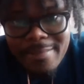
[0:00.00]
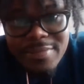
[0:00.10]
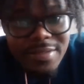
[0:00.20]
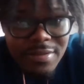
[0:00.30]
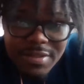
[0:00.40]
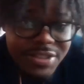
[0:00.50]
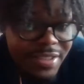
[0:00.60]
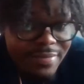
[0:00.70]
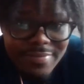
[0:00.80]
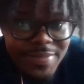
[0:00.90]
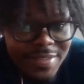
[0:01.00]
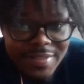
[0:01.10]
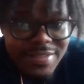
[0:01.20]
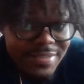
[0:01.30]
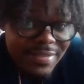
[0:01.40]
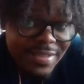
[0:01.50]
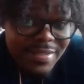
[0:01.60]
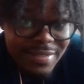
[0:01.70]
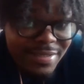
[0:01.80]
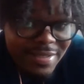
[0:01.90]
They look legit. I mean, this looks like
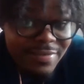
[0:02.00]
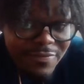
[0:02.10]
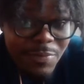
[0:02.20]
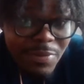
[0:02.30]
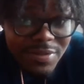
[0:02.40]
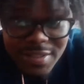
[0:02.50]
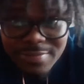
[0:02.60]
a good football team.